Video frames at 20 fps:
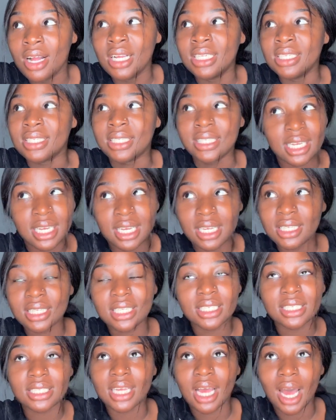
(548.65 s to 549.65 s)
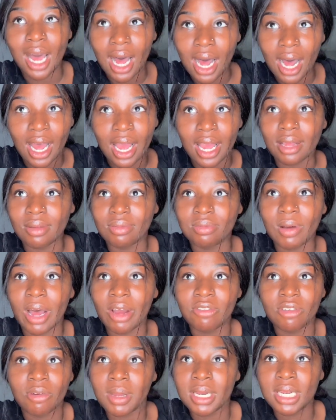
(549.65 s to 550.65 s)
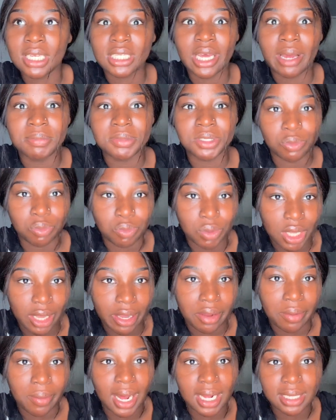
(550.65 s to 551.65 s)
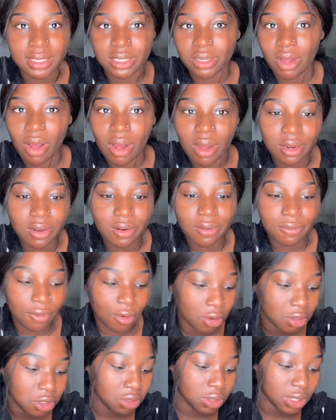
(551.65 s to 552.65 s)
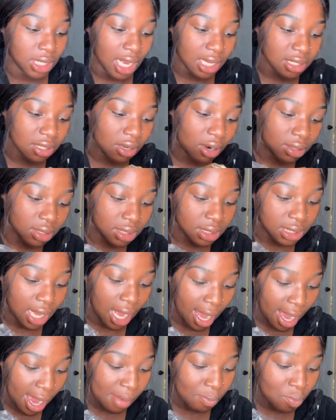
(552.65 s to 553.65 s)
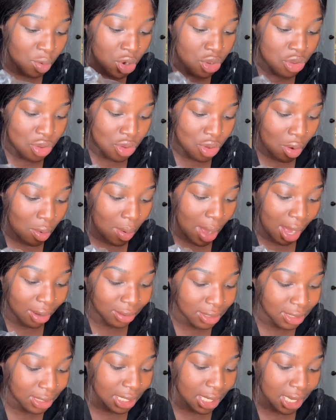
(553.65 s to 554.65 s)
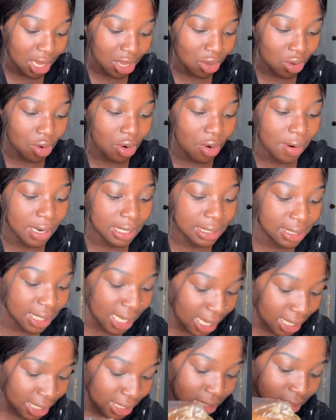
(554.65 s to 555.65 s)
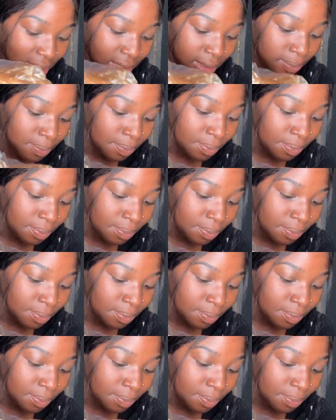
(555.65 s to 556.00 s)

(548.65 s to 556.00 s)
seeing this guy however many times a week, you guys talk on the phone, you text all the time, you go out to eat, you go on dates,